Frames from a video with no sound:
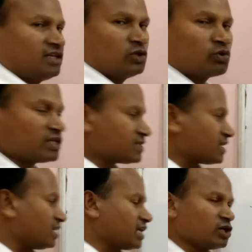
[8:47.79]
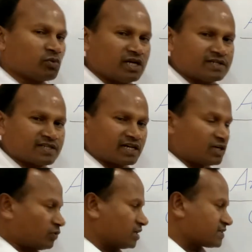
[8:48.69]
You can see in the equivalent circuit.
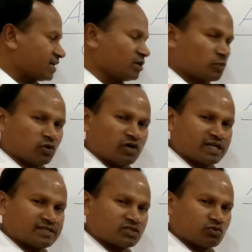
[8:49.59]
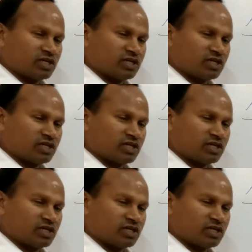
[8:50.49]
What is the input voltage to the